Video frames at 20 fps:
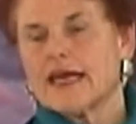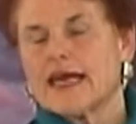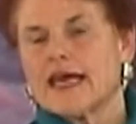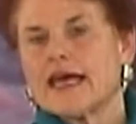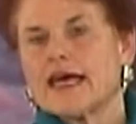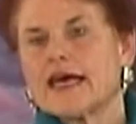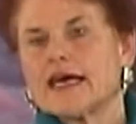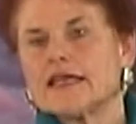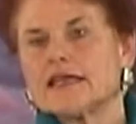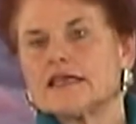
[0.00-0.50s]

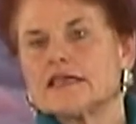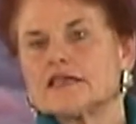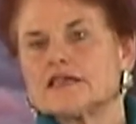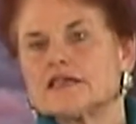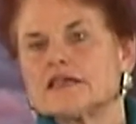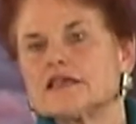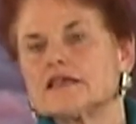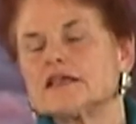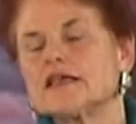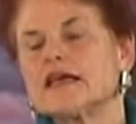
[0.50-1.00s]
and
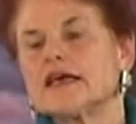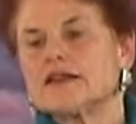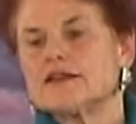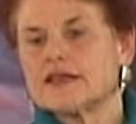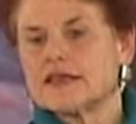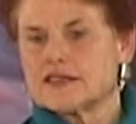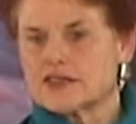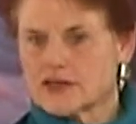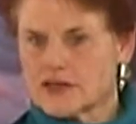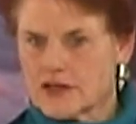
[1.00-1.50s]
and
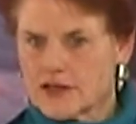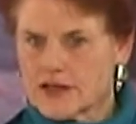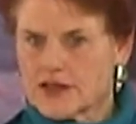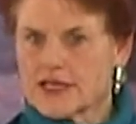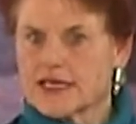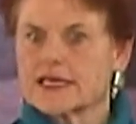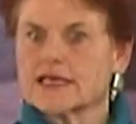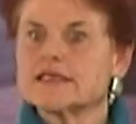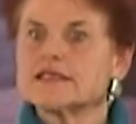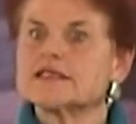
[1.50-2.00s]
these are the
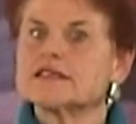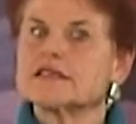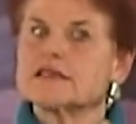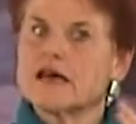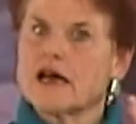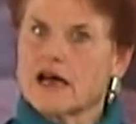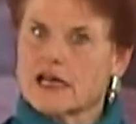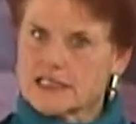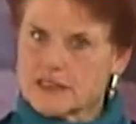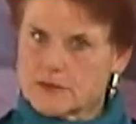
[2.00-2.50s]
things that
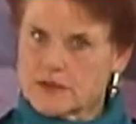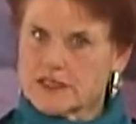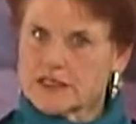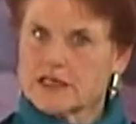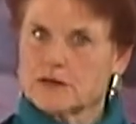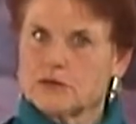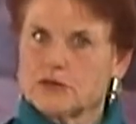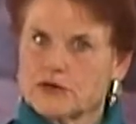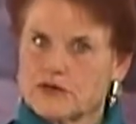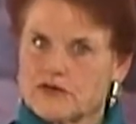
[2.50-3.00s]
hospice
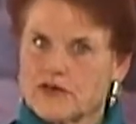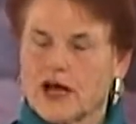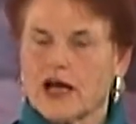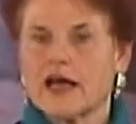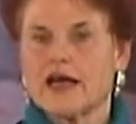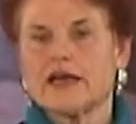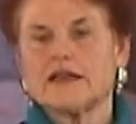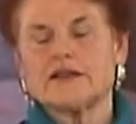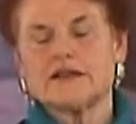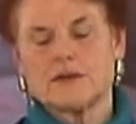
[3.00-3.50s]
can provide.